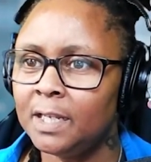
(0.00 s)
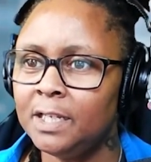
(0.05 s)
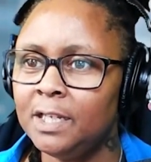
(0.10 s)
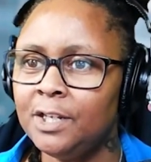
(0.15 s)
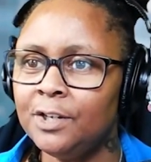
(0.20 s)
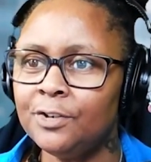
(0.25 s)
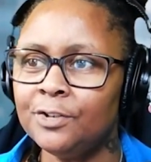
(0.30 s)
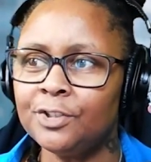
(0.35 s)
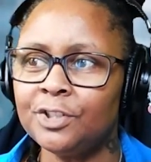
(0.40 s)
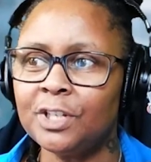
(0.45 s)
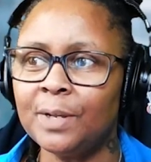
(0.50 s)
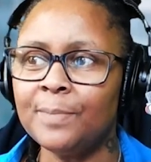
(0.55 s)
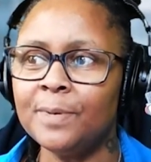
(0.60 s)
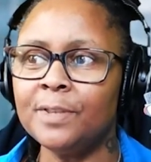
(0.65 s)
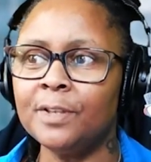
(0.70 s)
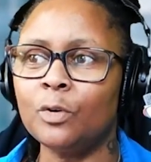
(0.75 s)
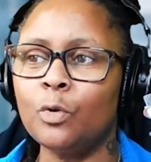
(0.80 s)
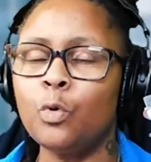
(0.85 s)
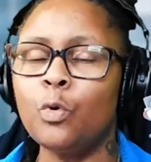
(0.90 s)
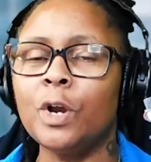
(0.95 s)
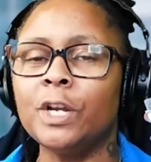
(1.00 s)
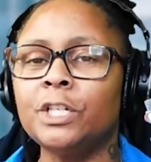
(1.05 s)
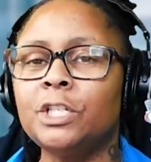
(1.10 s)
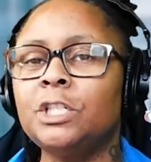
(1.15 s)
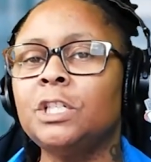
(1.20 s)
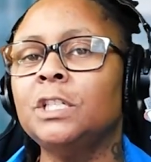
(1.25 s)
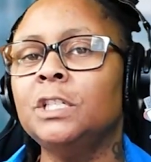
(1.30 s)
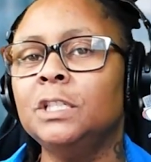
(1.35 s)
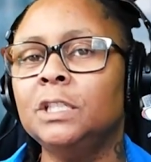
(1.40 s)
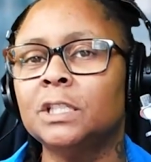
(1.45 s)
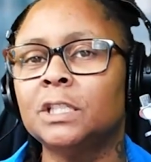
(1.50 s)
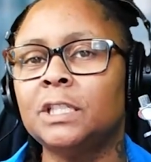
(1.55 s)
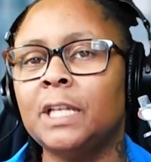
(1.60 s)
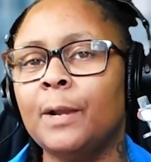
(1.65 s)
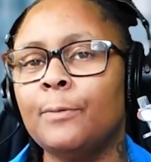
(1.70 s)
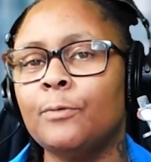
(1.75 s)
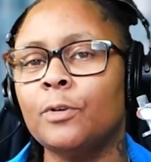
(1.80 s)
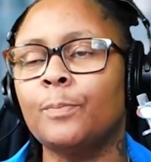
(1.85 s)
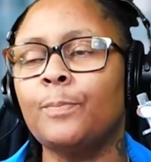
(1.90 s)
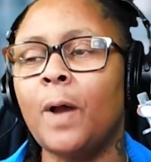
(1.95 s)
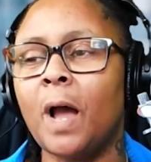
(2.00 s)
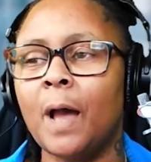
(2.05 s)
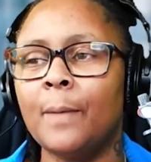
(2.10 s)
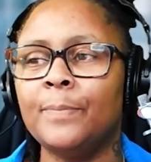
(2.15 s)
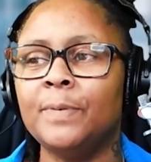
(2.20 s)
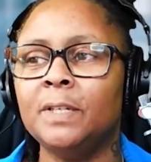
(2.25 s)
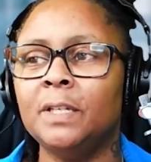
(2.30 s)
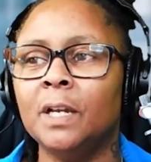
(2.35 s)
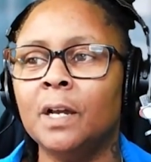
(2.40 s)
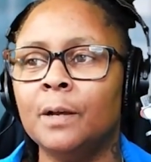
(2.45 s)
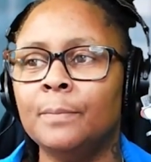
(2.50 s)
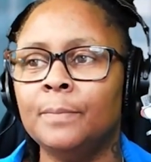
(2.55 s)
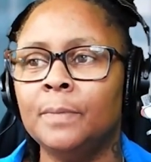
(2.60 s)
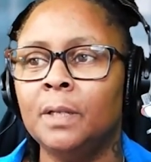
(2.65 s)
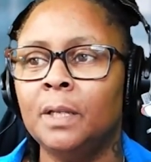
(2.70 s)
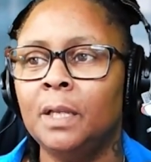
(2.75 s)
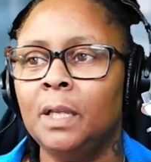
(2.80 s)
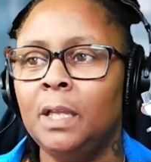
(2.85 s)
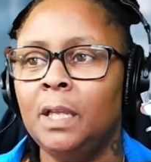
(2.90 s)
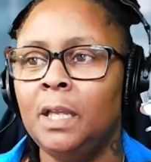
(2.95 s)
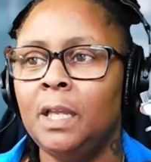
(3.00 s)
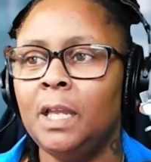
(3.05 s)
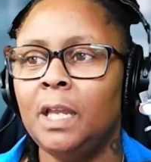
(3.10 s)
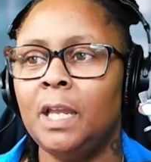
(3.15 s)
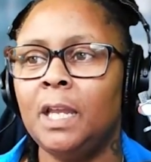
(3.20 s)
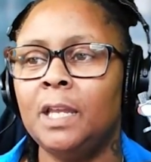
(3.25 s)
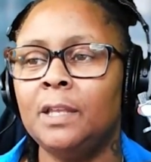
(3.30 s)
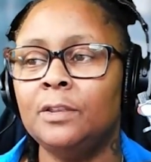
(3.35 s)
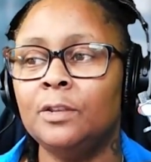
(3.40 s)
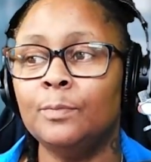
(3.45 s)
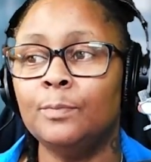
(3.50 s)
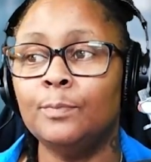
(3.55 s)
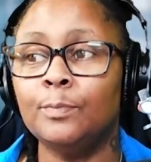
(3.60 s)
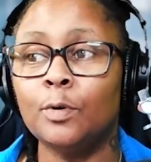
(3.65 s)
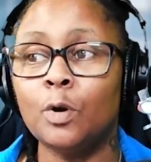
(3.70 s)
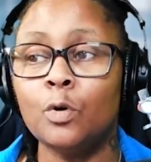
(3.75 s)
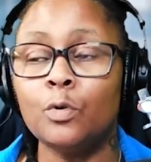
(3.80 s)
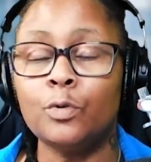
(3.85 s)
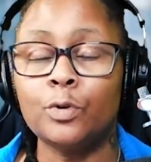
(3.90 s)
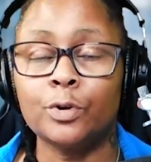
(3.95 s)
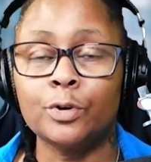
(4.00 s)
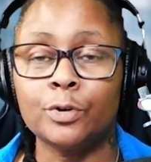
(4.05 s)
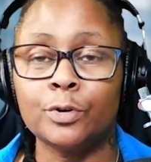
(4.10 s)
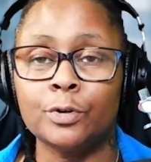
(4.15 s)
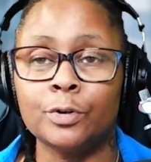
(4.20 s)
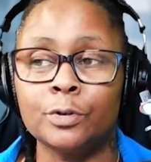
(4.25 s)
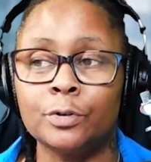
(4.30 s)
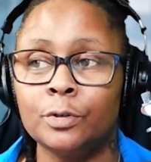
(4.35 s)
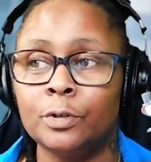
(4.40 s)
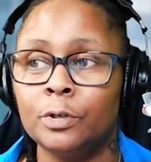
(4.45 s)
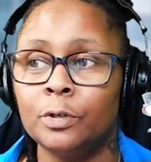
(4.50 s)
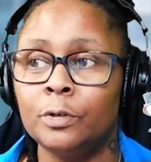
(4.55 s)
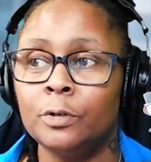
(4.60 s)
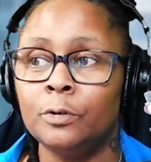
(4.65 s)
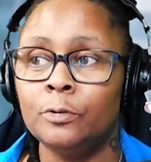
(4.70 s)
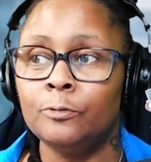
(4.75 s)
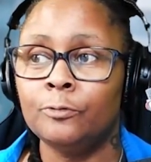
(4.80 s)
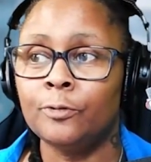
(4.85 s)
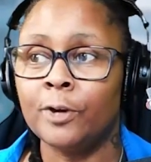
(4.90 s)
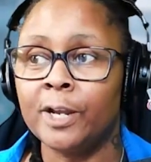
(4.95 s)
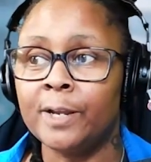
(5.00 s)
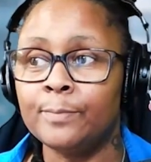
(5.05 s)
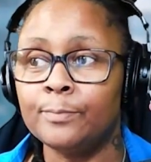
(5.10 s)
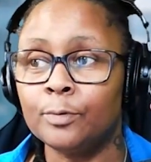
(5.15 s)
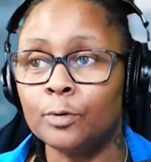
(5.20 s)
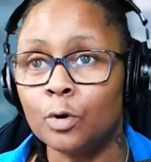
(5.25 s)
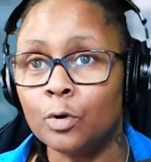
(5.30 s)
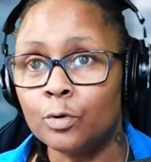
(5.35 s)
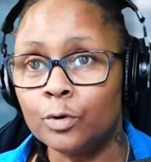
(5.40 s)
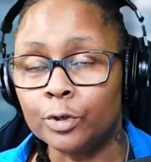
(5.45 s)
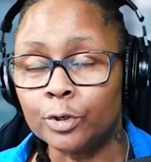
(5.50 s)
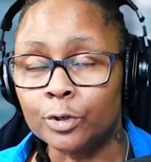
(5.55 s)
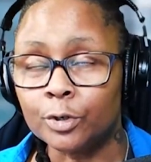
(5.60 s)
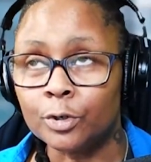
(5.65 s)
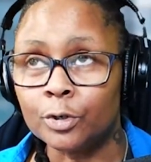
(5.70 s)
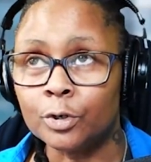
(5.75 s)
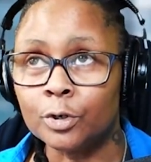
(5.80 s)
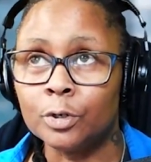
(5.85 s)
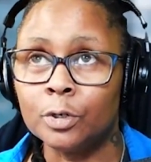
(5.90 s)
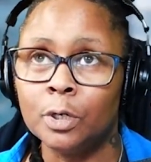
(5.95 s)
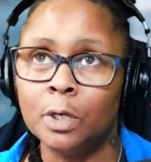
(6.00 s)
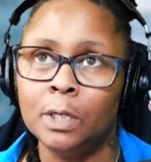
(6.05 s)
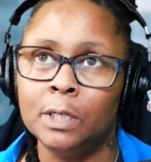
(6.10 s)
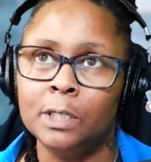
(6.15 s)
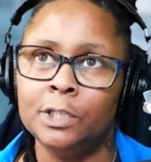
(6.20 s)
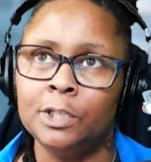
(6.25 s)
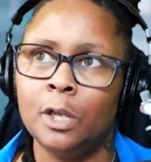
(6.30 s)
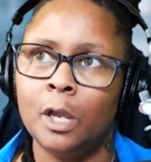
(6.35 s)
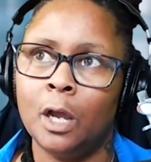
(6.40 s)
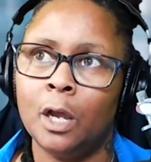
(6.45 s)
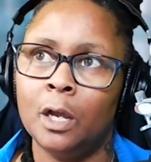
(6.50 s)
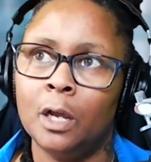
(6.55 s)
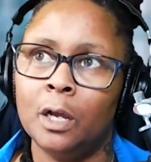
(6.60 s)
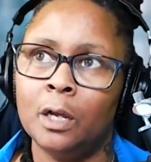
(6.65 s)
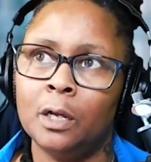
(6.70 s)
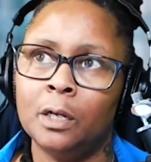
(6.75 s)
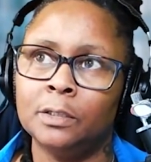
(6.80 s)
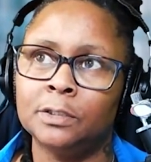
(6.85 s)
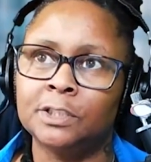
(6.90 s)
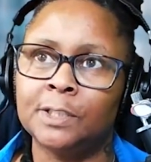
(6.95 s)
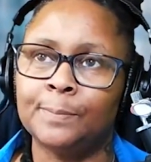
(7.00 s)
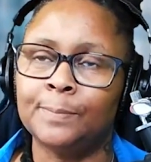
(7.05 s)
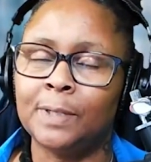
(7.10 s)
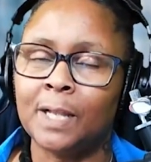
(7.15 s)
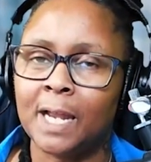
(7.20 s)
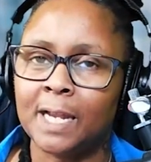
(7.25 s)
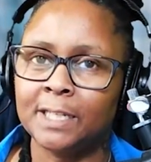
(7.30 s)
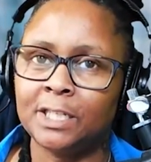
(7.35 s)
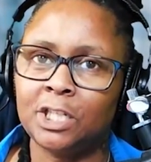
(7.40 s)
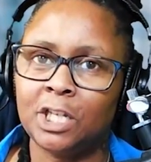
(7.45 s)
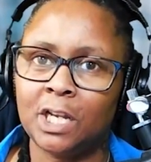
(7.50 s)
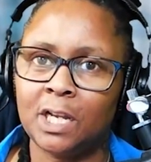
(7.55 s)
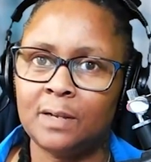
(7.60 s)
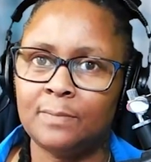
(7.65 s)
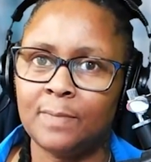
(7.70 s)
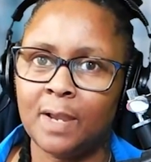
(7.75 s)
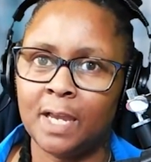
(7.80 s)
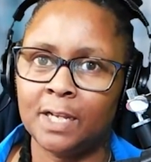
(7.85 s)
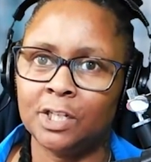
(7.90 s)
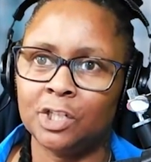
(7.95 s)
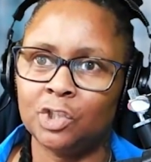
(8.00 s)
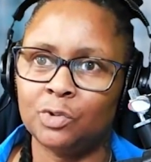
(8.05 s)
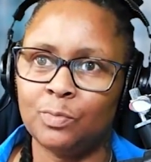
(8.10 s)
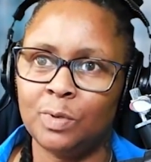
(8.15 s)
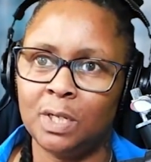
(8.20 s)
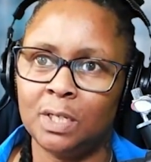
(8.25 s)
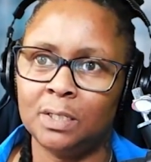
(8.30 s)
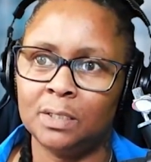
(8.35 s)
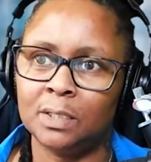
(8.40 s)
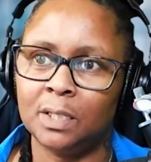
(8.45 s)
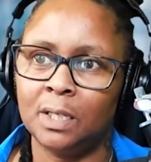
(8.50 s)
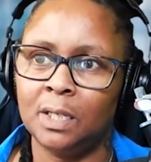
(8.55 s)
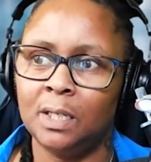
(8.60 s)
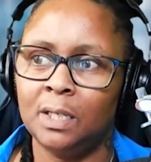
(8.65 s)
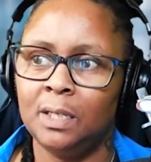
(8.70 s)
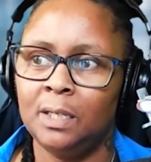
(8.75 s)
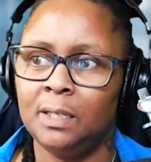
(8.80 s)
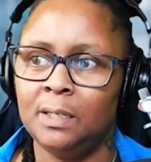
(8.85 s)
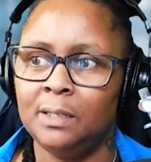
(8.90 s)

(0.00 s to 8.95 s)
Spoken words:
And here's some of the questions that were popping up in the broker, freight broker, supply chain management